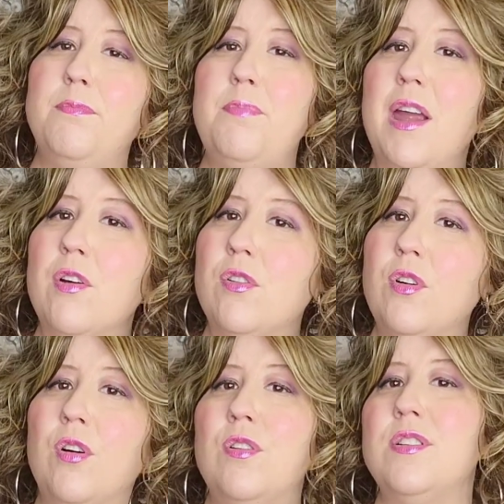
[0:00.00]
barrel
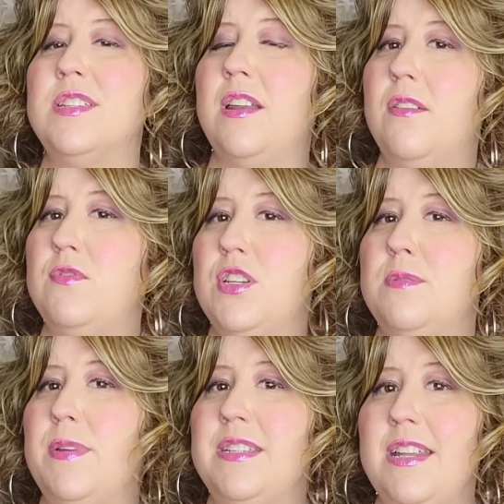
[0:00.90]
curls that have
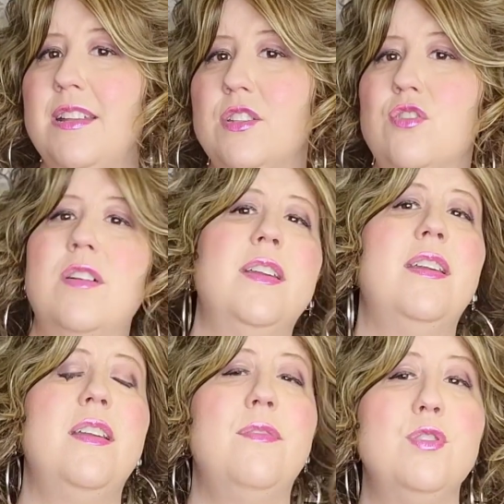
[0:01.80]
just been deconstructed
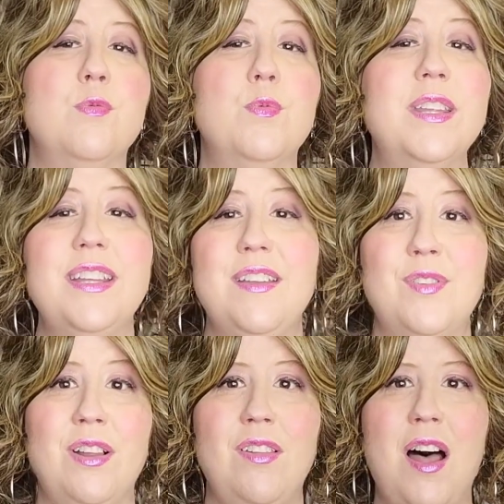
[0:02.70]
enough to really give
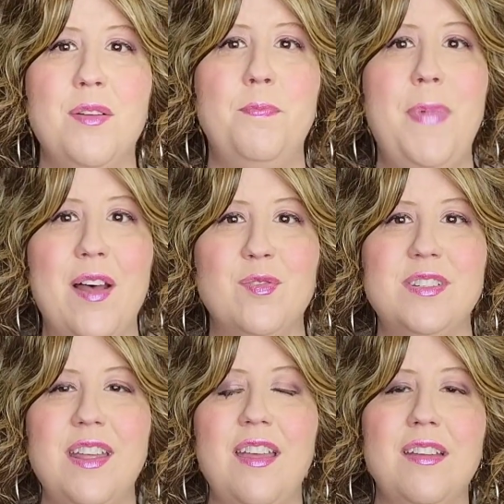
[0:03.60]
it a lot of
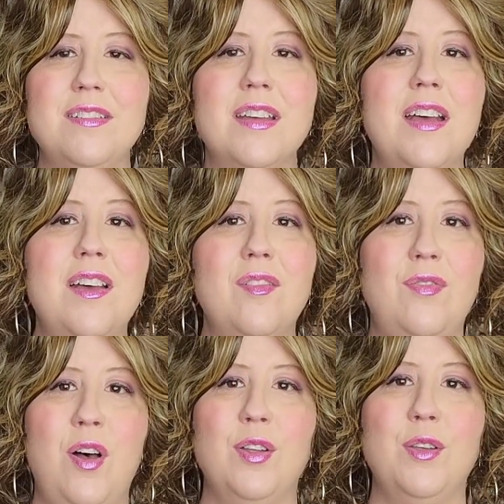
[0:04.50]
bounce and
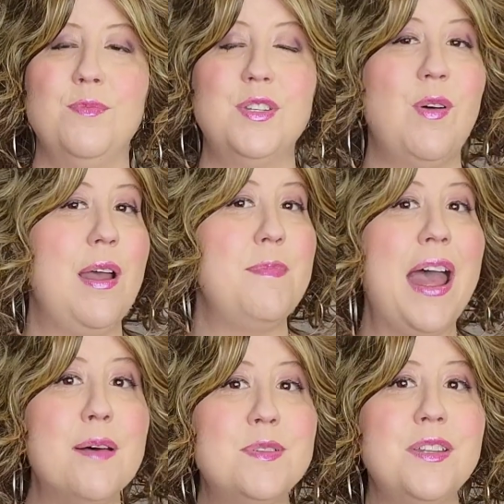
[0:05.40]
volume. So I'm
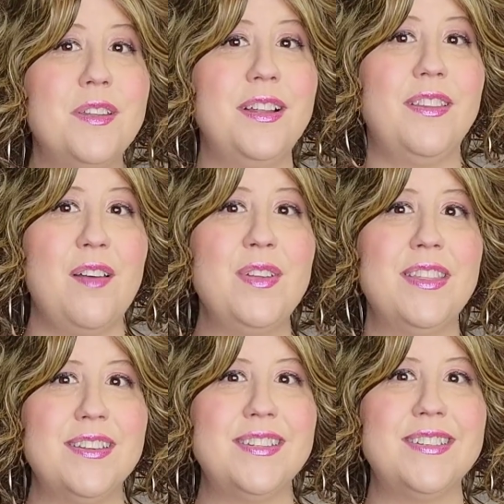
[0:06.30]
absolutely loving
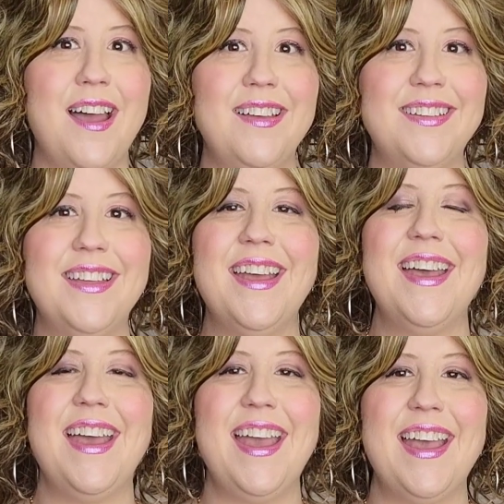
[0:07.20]
this style
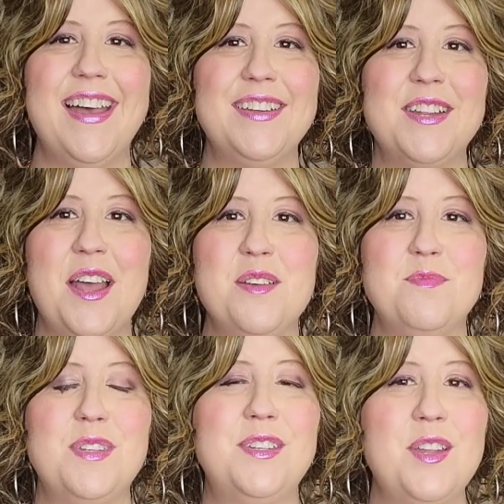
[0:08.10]
and I am
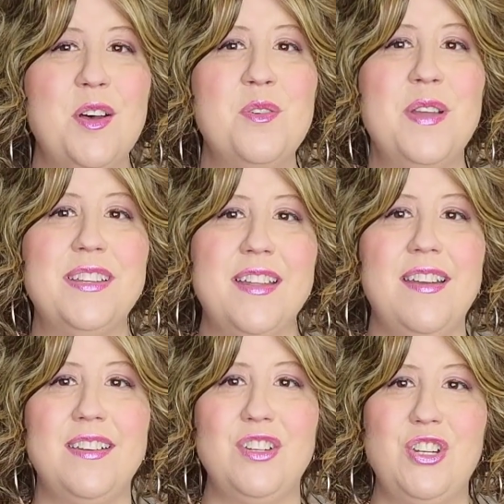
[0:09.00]
so
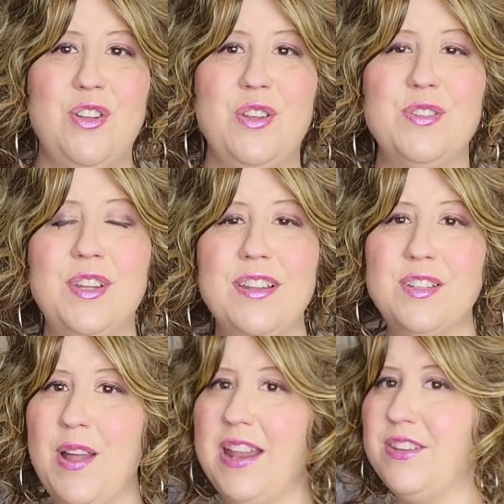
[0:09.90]
excited to show you. So let's
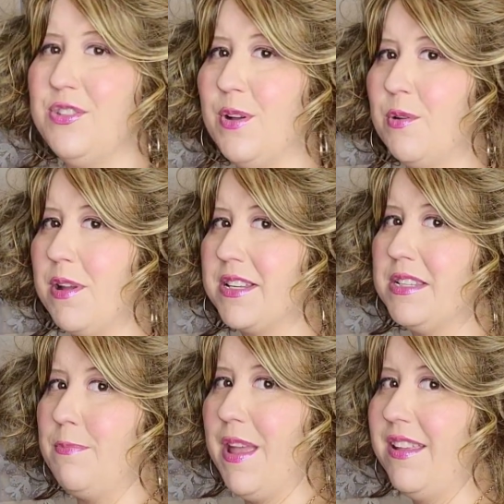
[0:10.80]
go ahead and do a quick
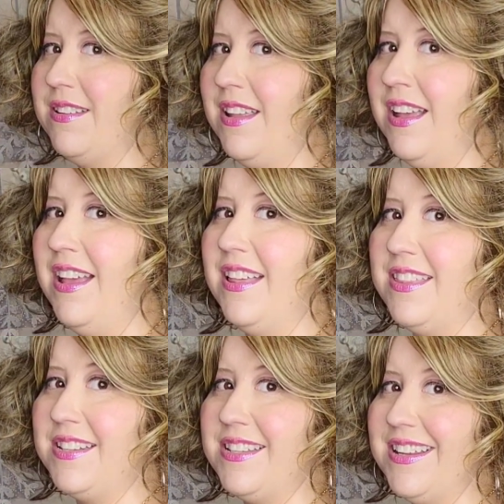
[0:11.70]
spin.
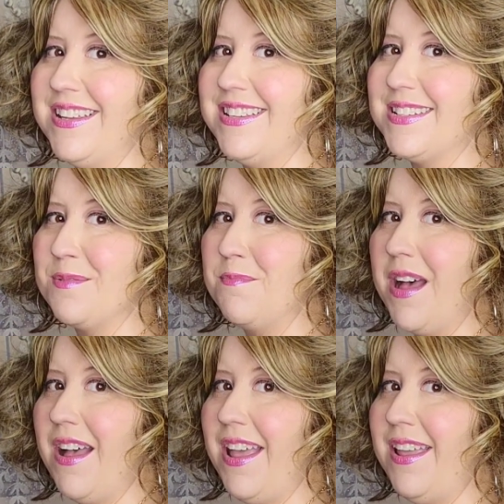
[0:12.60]
This is
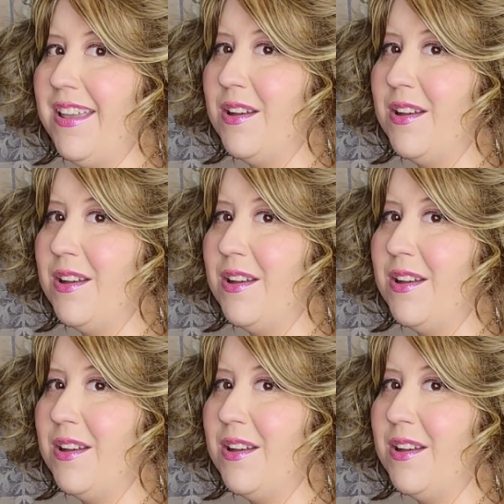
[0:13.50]
my